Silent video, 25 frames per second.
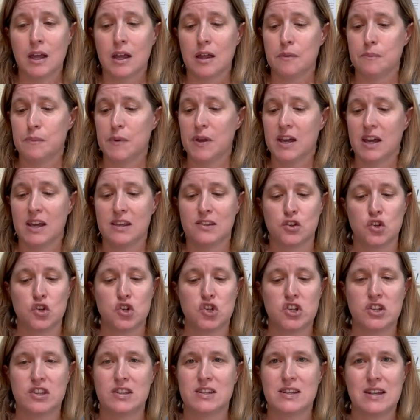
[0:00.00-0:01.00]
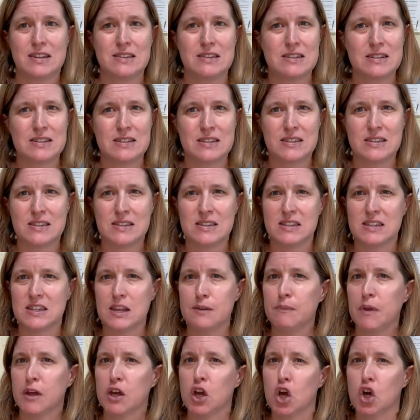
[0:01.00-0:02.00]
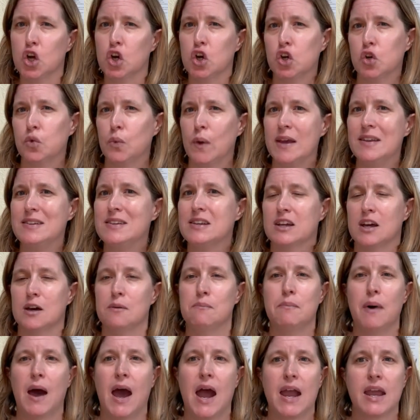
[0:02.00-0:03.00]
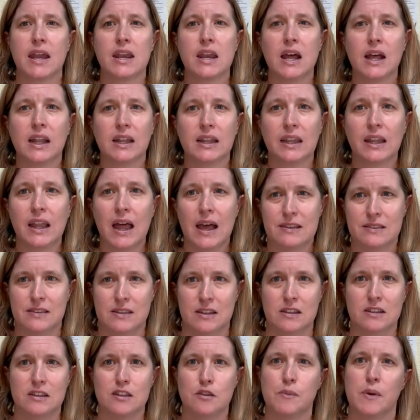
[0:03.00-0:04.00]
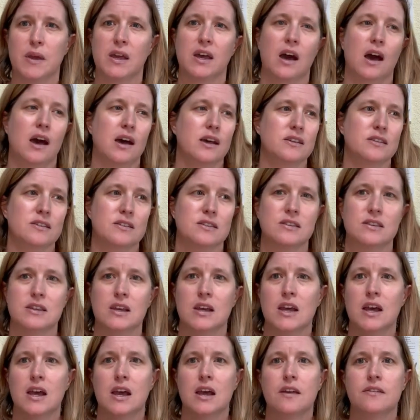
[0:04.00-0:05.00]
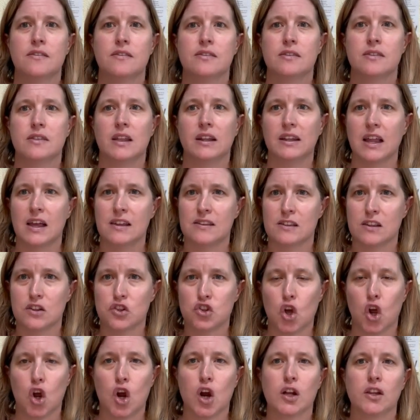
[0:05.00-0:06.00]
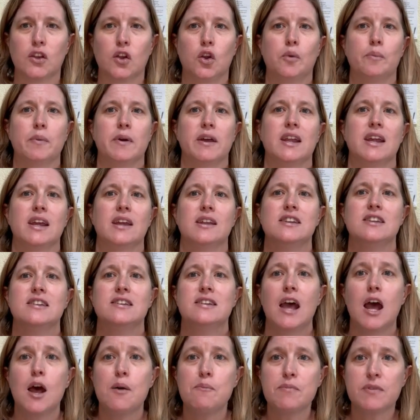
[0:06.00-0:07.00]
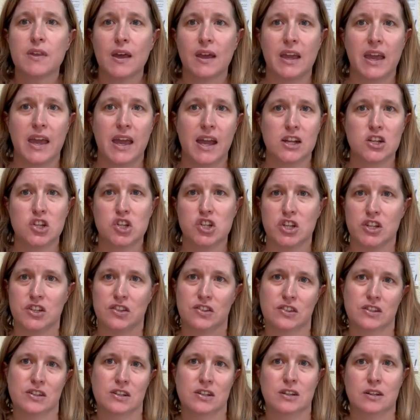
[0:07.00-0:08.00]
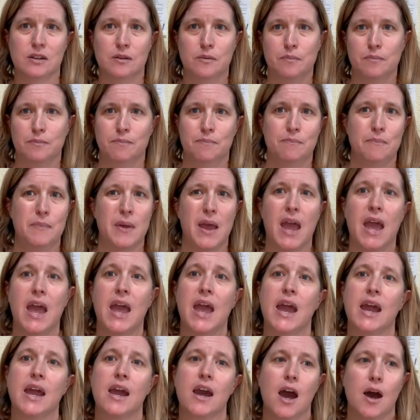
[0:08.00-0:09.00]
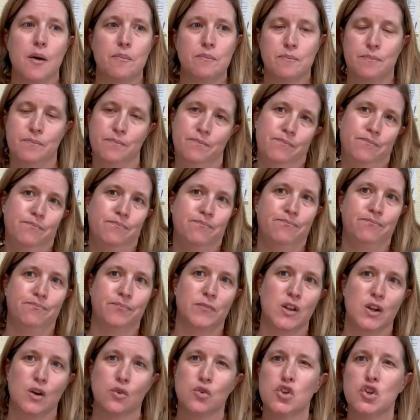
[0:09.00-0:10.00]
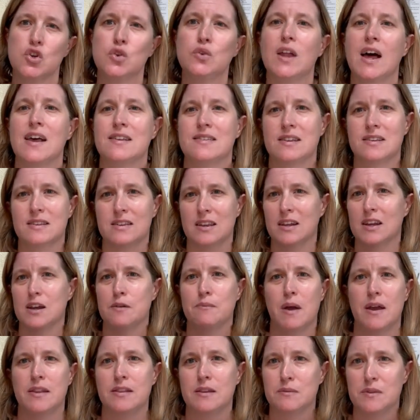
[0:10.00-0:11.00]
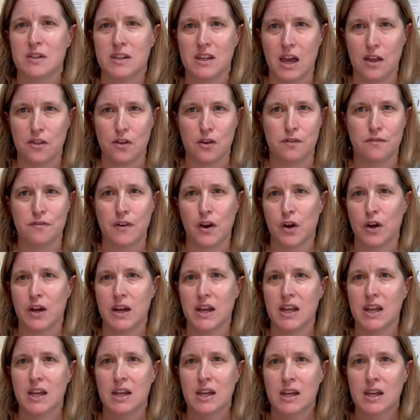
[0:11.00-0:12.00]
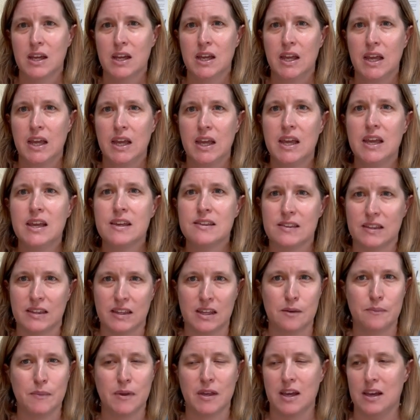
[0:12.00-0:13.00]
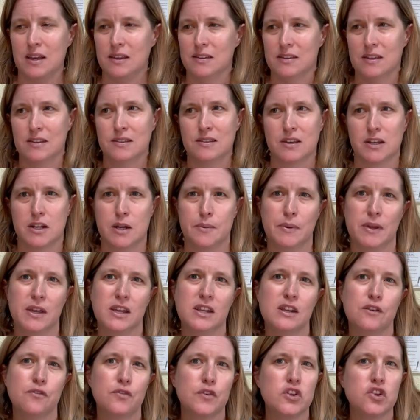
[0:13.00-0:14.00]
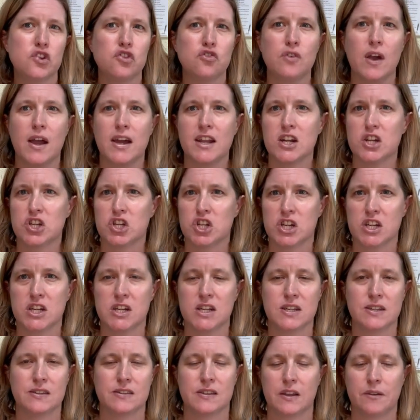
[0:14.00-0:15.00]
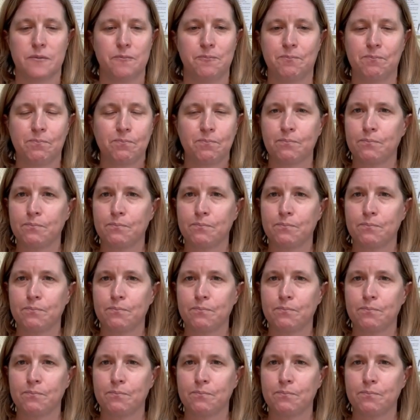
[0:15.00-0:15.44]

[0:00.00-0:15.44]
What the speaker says: because there just doesn't seem like a good way to combine lessons because the lessons are a little bit in depth. I can't just pick up, you know, two lessons and combine them together very easily because it's going to be different strategies, and